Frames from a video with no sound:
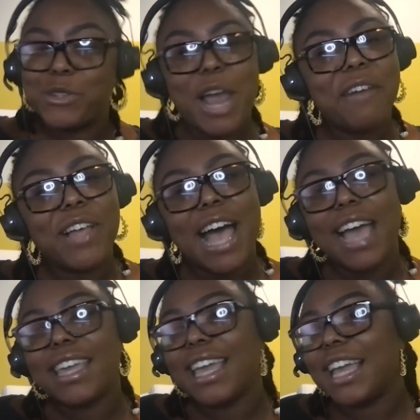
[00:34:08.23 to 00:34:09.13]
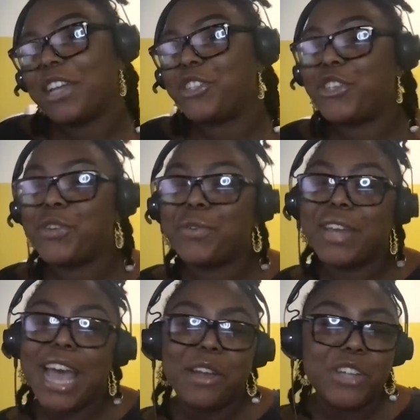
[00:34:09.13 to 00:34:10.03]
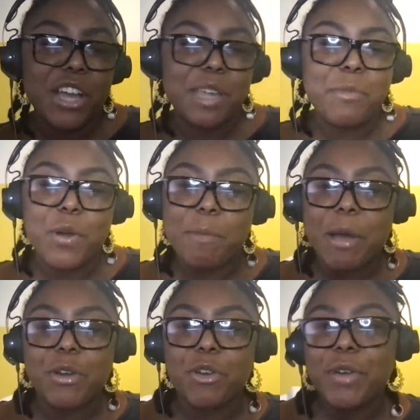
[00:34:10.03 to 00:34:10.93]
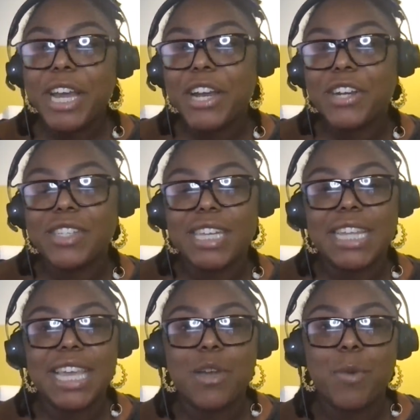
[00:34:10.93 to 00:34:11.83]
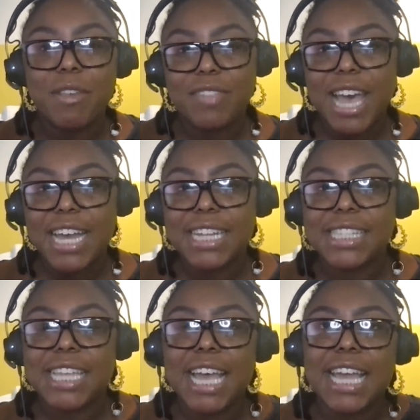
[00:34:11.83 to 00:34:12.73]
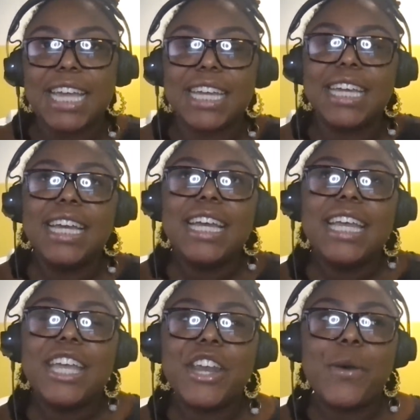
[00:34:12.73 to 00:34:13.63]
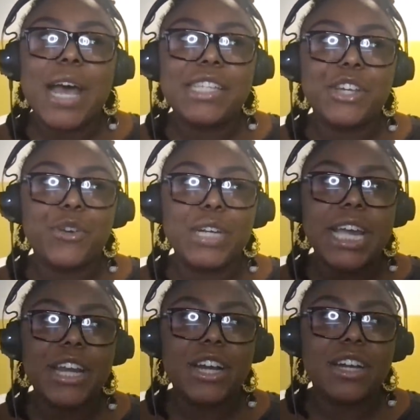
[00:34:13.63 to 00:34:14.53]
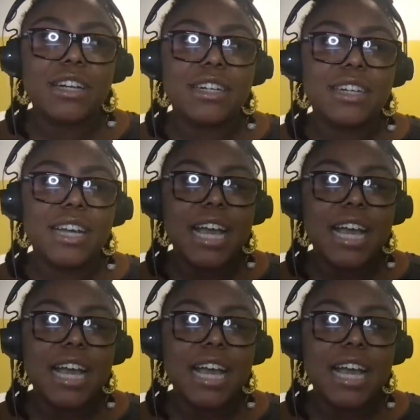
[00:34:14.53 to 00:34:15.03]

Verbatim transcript: travel hacking to now talking more about careers and I think with that it's like, you know, as a creator,